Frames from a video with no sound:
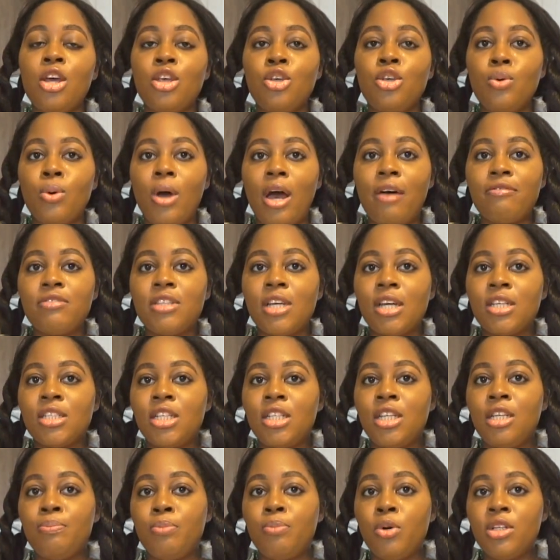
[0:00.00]
You have to
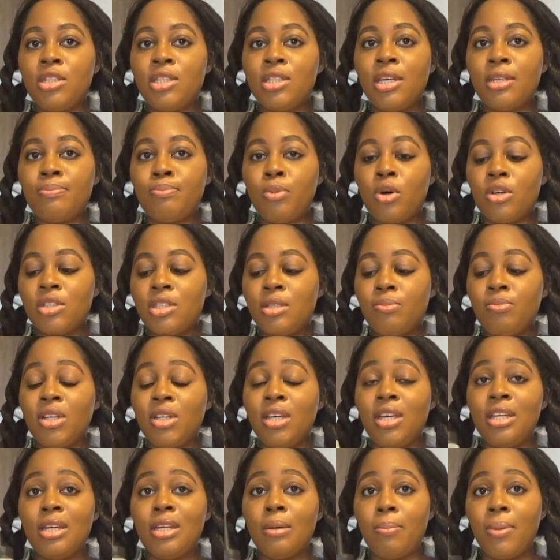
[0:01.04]
actually put it possibly
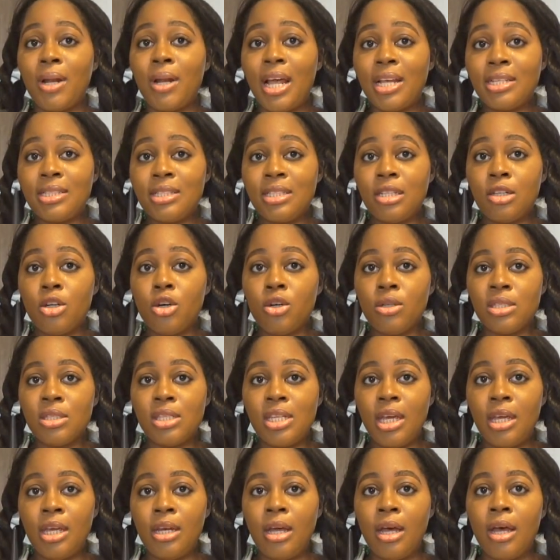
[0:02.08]
in a plastic
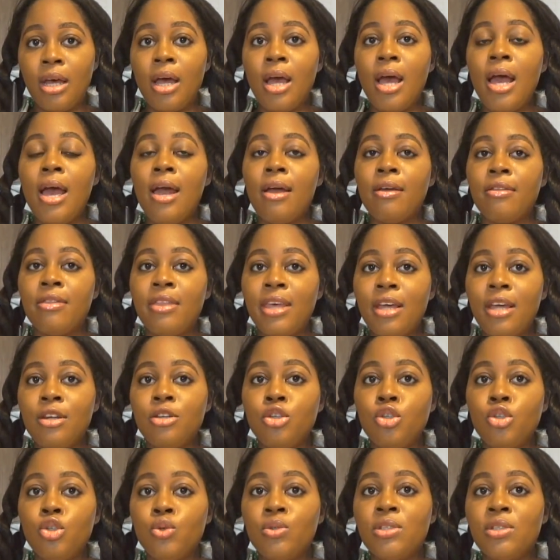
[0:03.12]
container,
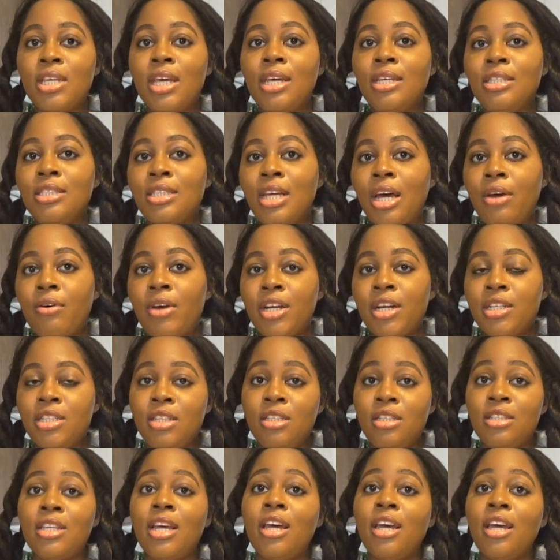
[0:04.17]
then use indirect heat.